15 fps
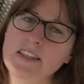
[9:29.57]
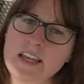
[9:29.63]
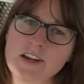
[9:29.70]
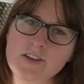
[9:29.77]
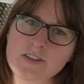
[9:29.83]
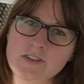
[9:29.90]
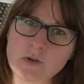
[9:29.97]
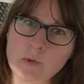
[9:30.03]

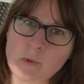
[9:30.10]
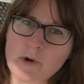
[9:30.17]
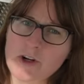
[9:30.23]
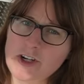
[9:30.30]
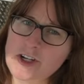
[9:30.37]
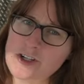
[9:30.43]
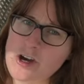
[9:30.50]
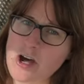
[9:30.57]
there's a
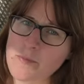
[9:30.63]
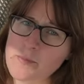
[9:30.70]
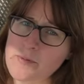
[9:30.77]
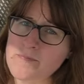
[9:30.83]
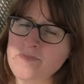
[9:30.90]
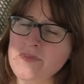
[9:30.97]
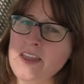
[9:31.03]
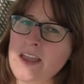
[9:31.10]
worktop.
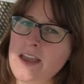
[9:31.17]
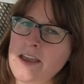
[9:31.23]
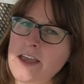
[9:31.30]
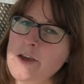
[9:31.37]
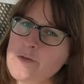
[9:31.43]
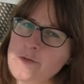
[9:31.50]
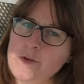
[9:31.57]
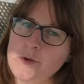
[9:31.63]

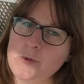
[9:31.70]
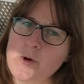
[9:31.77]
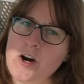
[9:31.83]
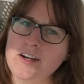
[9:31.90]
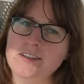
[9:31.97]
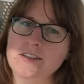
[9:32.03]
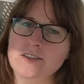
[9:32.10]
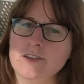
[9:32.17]
If you
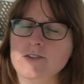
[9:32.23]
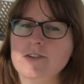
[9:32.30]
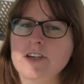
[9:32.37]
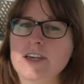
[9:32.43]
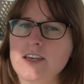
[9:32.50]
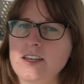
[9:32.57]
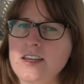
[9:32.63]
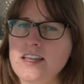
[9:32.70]
want, you
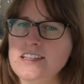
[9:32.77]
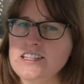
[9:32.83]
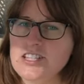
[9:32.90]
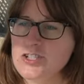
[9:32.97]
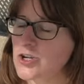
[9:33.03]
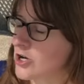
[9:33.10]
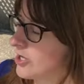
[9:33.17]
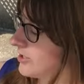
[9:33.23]
can
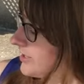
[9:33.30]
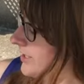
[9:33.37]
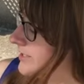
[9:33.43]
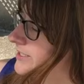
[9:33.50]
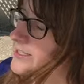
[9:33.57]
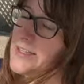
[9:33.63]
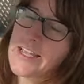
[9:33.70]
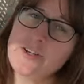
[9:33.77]
install an
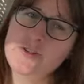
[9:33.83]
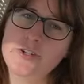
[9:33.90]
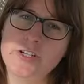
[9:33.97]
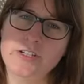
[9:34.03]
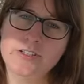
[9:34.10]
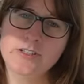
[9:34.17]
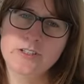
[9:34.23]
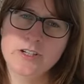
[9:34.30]

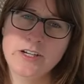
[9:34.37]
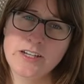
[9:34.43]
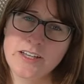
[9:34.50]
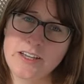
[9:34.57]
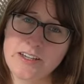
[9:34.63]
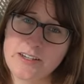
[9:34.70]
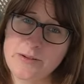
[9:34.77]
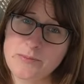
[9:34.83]
electrical
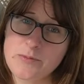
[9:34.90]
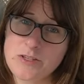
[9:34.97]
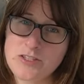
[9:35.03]
um,